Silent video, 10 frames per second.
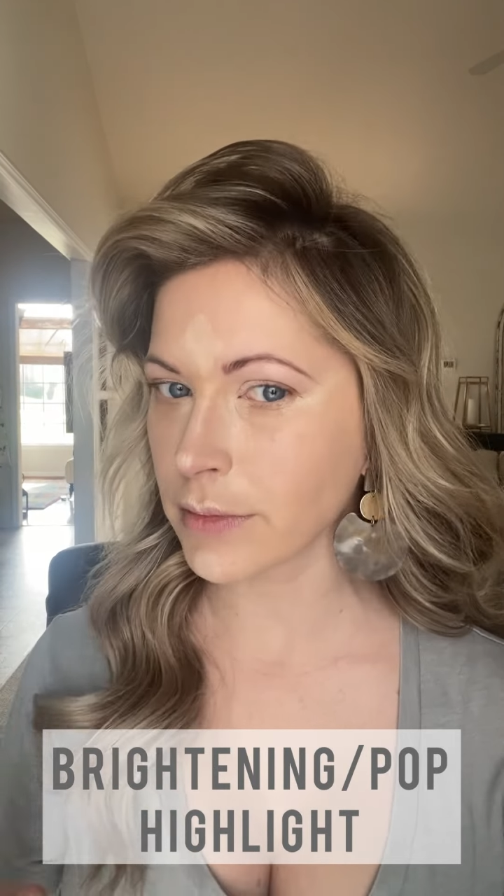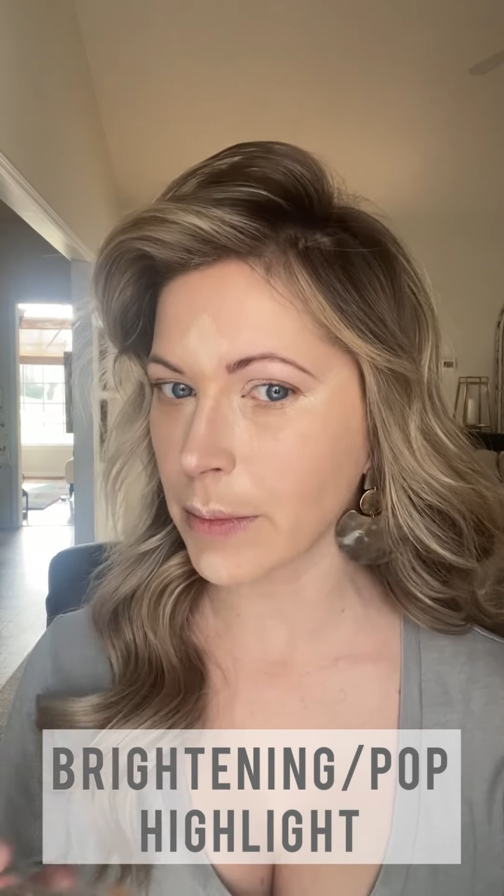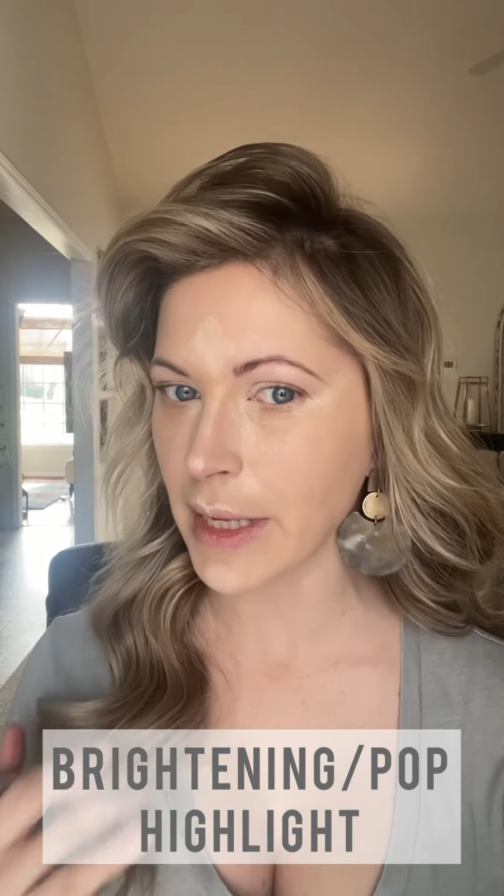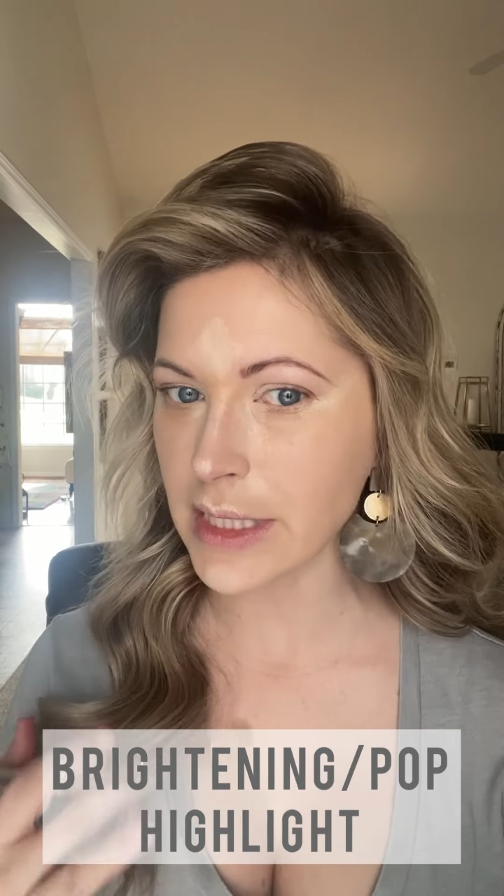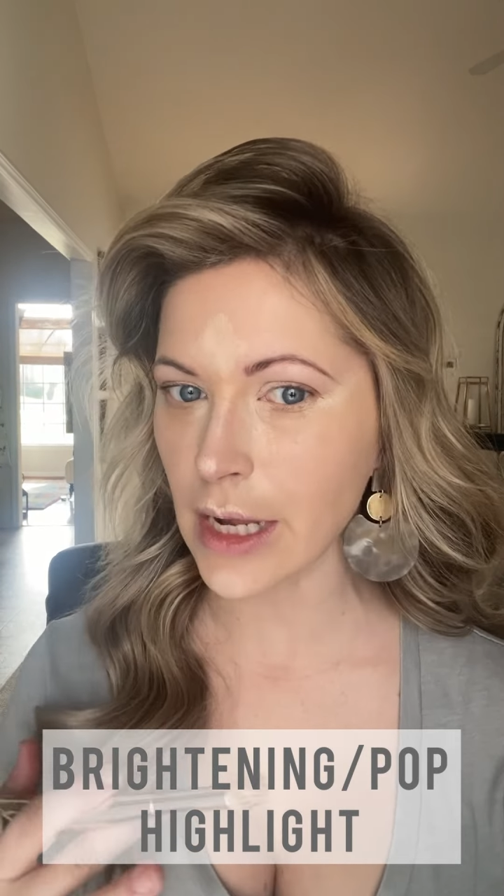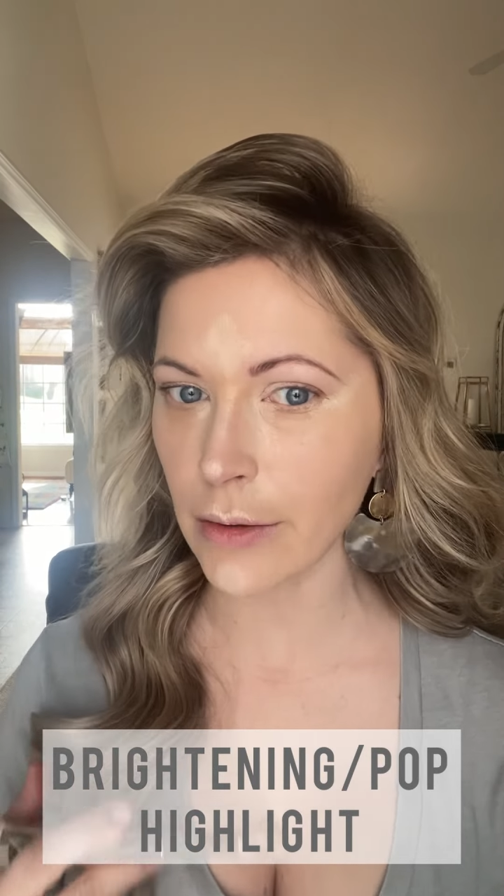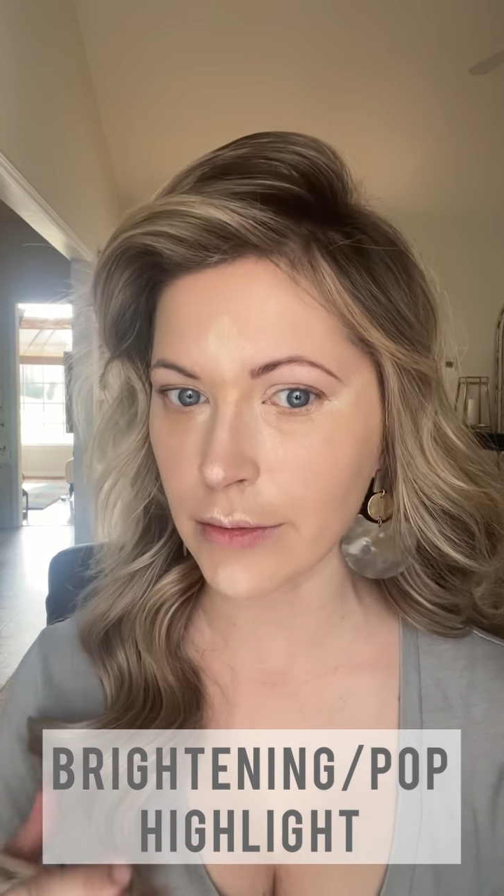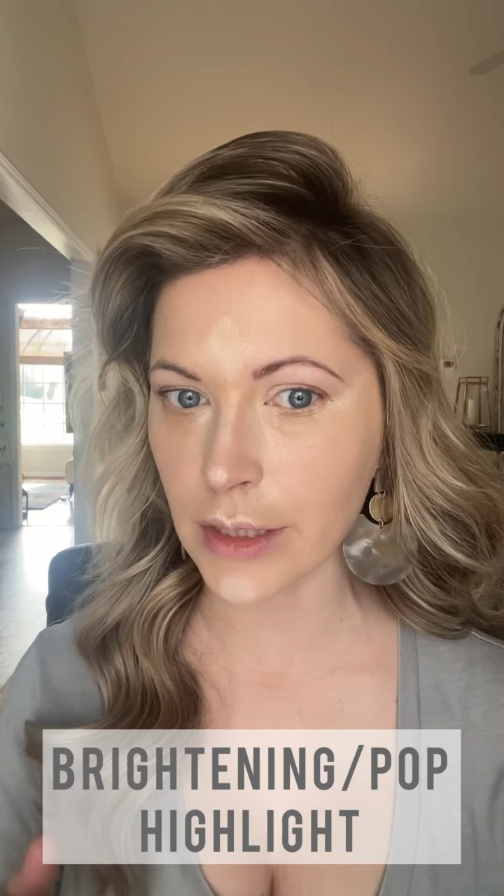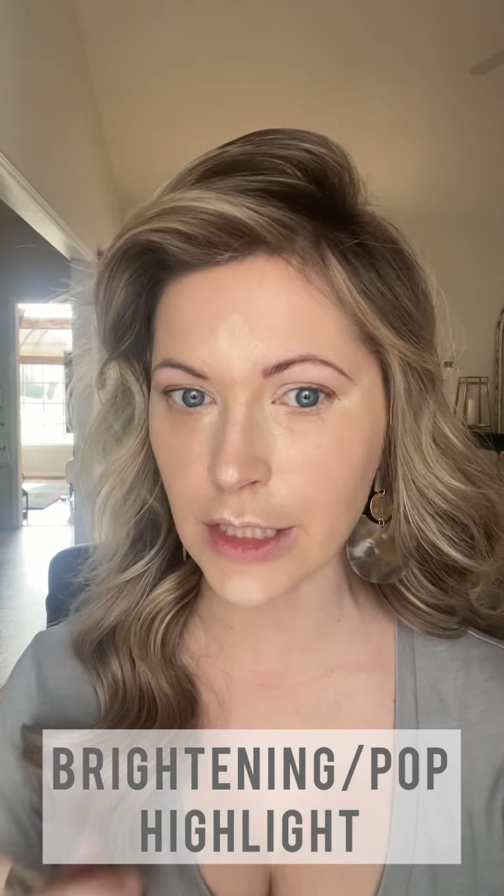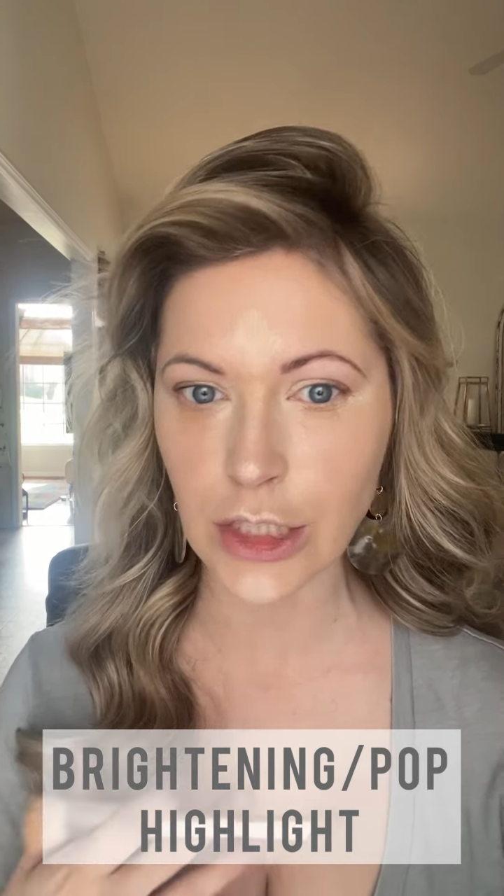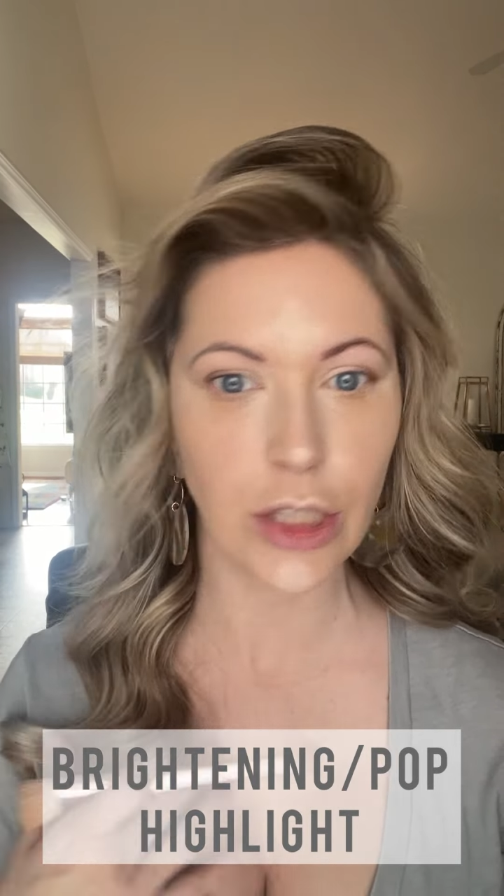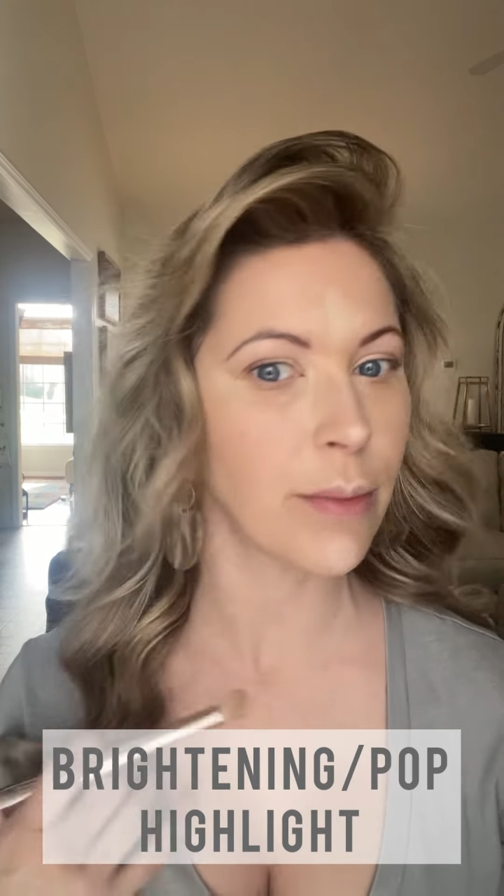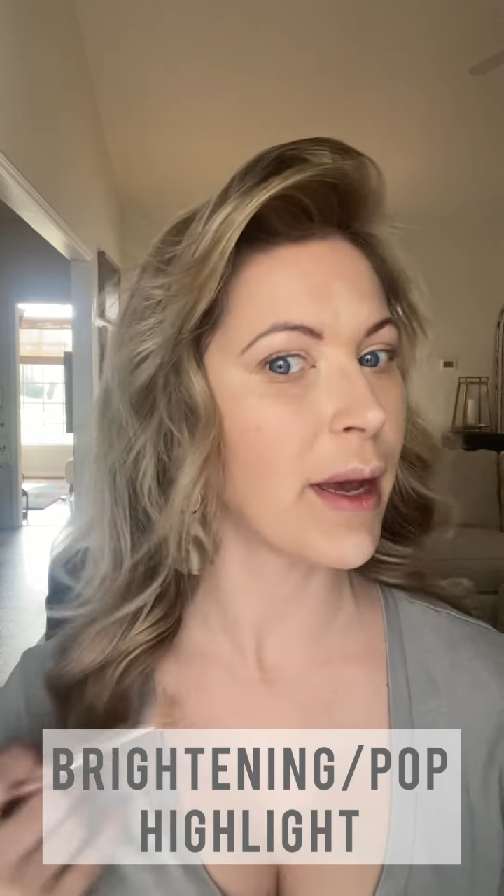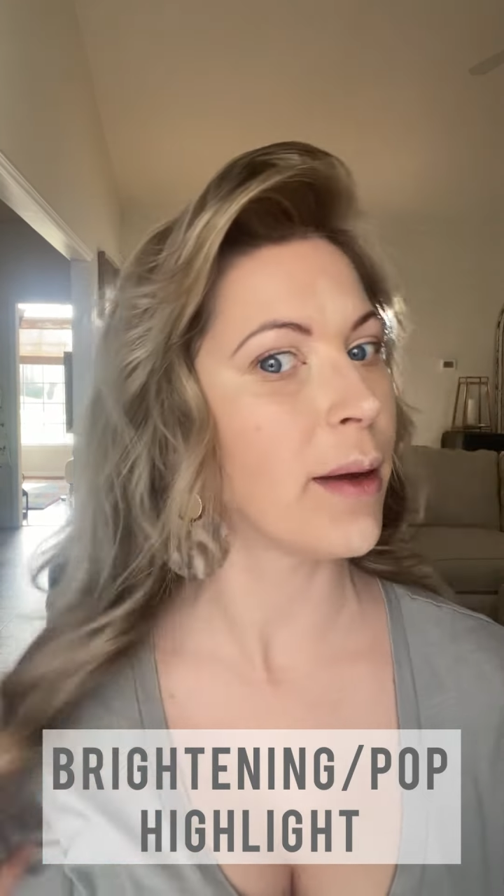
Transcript: Mine's not really too bad,